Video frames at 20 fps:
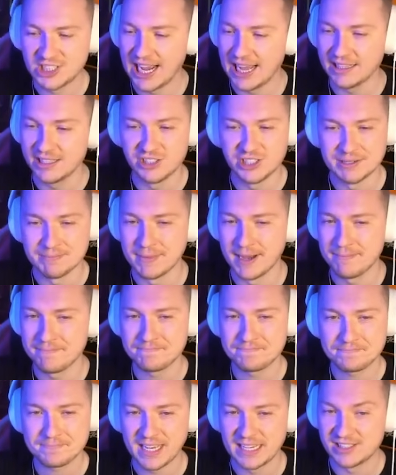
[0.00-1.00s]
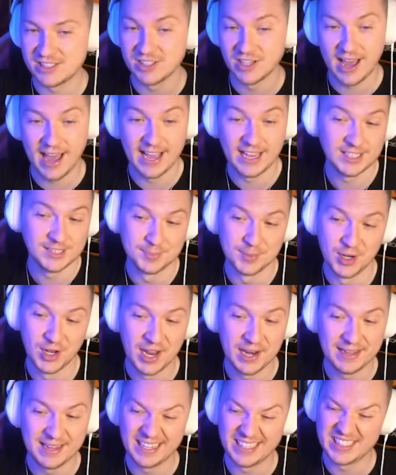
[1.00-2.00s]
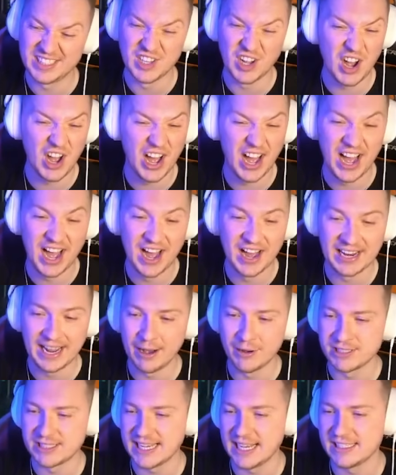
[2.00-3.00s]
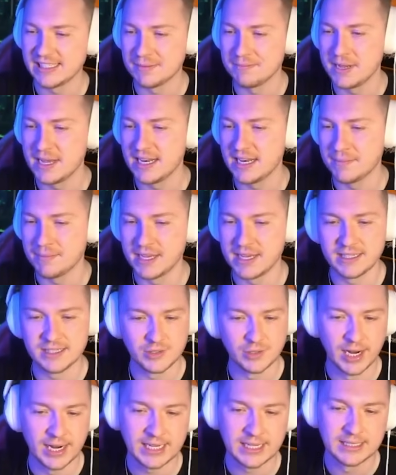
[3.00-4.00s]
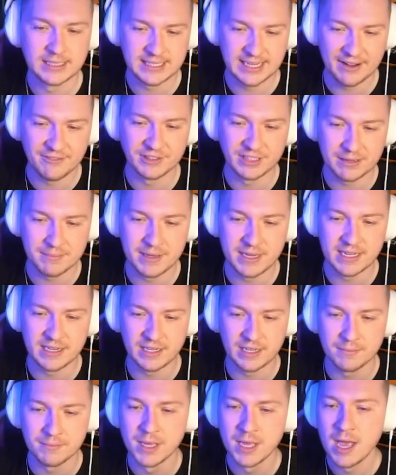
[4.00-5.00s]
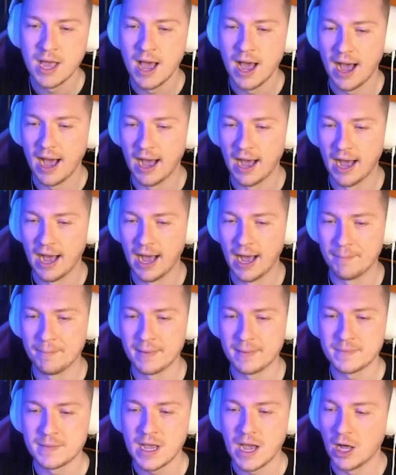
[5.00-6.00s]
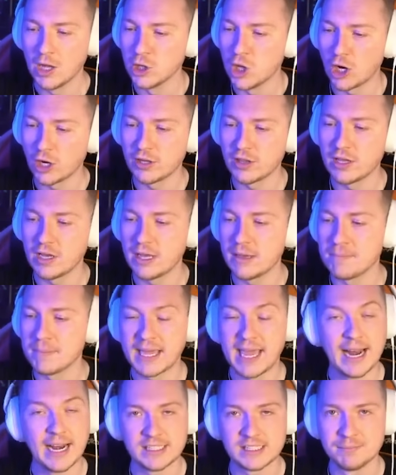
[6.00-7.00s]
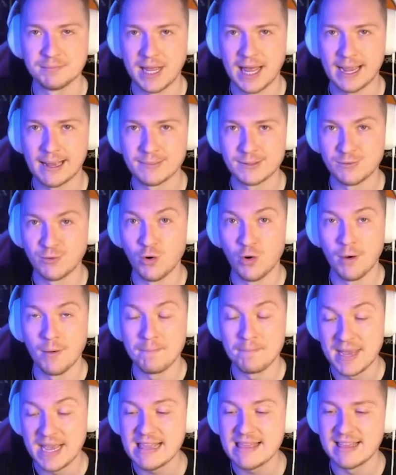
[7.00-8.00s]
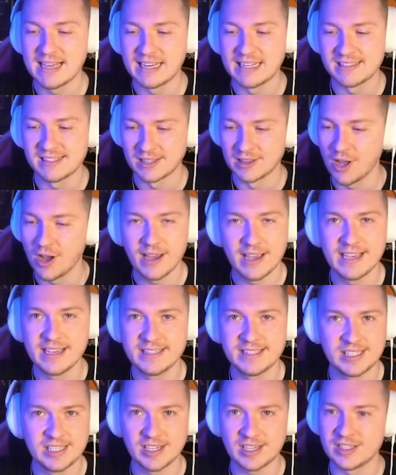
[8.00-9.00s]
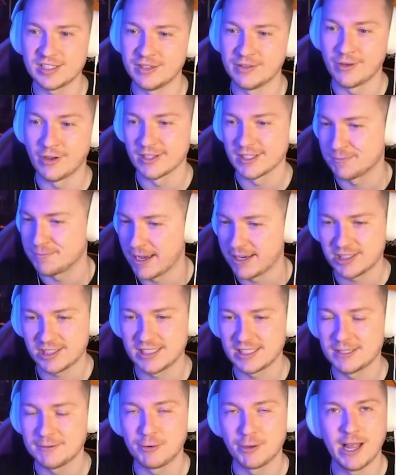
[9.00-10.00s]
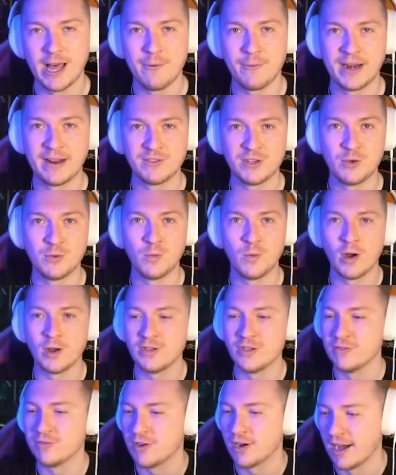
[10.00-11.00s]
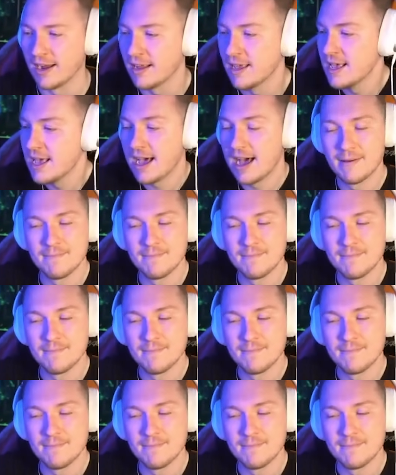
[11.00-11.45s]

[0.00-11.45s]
Challenging, man. It's not expert. It's not hard. I would say it's a medium Easter egg. Definitely medium. A lot of the mechanics of Black Ops 4 mean that it's a lot easier because you've got specialists to pull out whenever you want. You've got